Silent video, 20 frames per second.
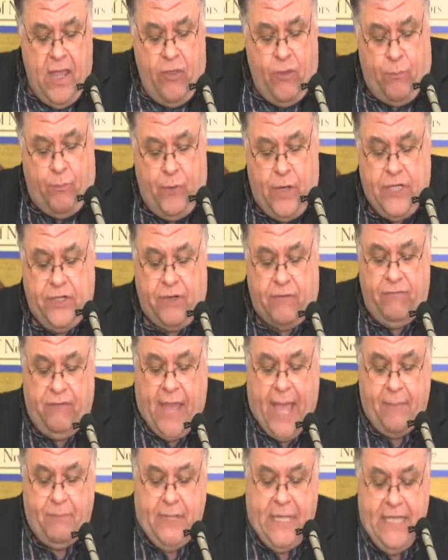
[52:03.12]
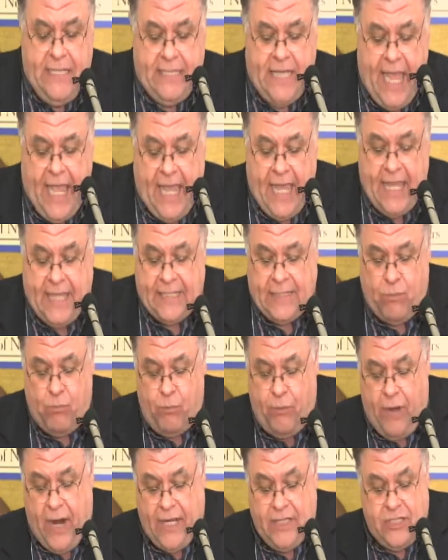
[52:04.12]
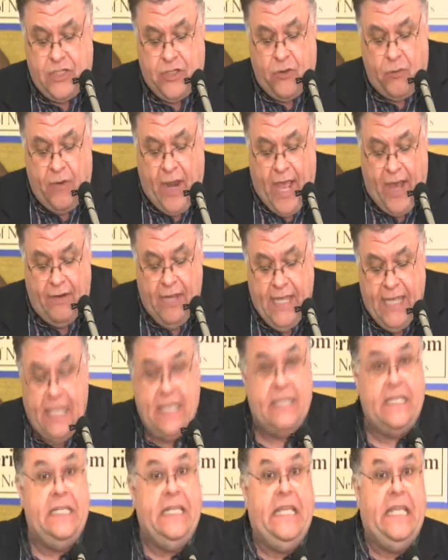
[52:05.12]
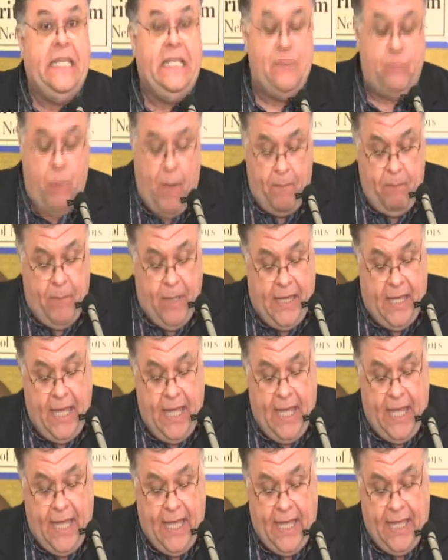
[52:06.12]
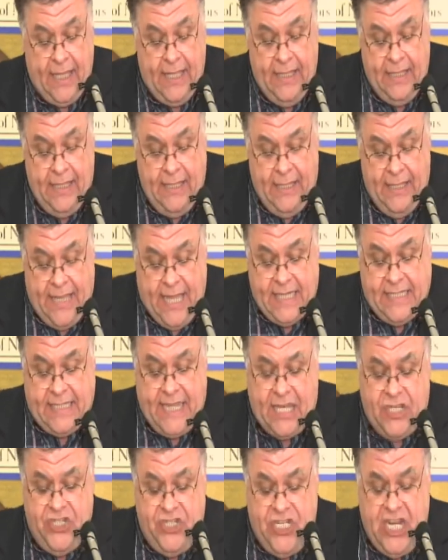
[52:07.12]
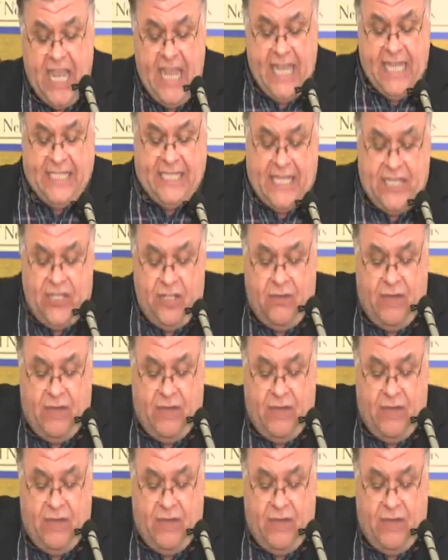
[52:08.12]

The preacher flapped his hands and pranced around, his knees pumping high. They said, Jesus, you